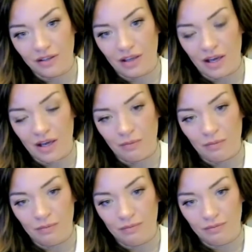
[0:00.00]

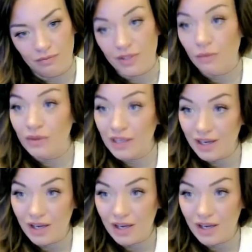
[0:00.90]
someone like